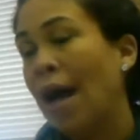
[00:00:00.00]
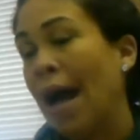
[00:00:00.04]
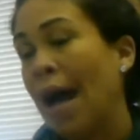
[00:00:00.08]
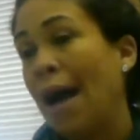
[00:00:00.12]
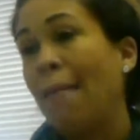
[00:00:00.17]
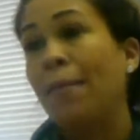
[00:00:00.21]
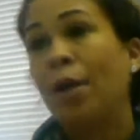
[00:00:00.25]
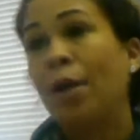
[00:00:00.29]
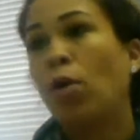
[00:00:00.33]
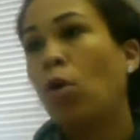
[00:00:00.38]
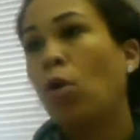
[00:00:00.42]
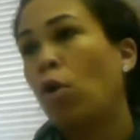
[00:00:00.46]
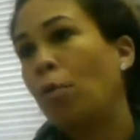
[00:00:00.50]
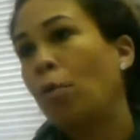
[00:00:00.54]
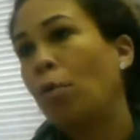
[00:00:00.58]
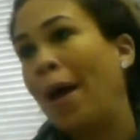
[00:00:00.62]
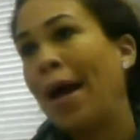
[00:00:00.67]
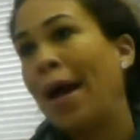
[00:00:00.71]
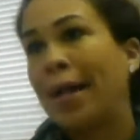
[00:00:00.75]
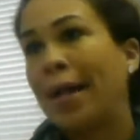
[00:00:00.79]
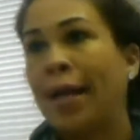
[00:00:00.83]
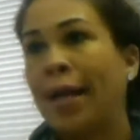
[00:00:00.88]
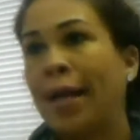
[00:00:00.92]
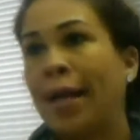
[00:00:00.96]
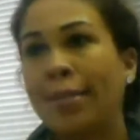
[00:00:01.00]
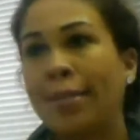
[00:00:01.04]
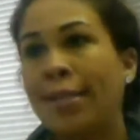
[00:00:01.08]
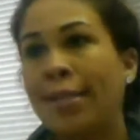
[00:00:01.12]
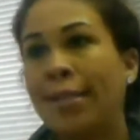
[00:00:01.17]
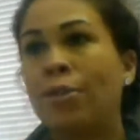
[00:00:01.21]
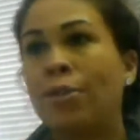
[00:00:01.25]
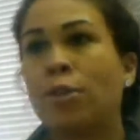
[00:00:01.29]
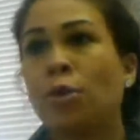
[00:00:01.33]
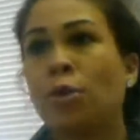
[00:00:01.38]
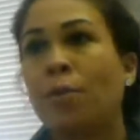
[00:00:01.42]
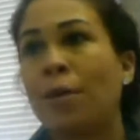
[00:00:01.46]
I'm going to hold back Eric's.
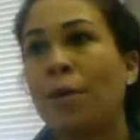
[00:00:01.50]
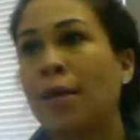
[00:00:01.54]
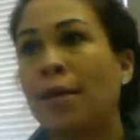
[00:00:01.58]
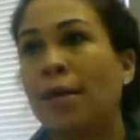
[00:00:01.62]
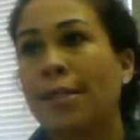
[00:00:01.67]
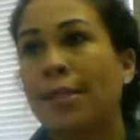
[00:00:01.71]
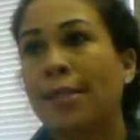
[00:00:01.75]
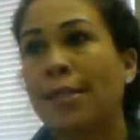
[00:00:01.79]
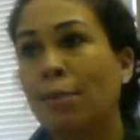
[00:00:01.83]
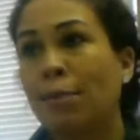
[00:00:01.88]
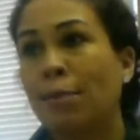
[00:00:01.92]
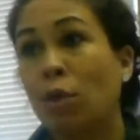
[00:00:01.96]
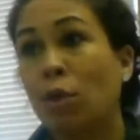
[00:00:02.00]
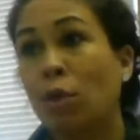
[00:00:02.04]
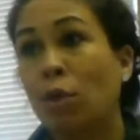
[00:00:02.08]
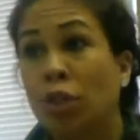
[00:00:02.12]
Eric's will be the exception,